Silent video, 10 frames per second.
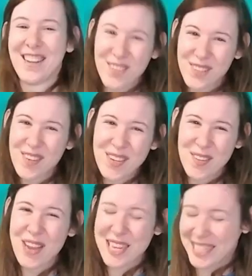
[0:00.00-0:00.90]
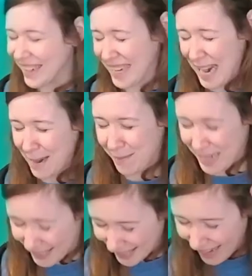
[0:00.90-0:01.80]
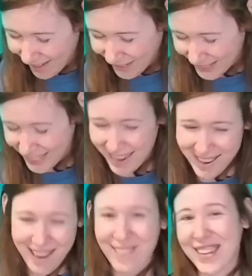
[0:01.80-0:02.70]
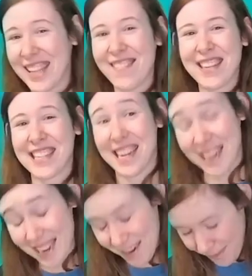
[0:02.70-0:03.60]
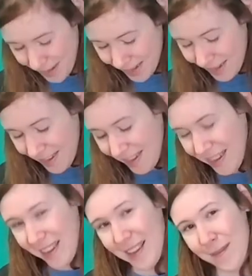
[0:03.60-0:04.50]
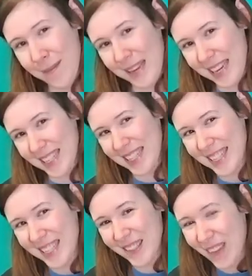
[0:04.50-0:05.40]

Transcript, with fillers: almost wanted to buy two copies. I almost, I, I really wish I could have, because this is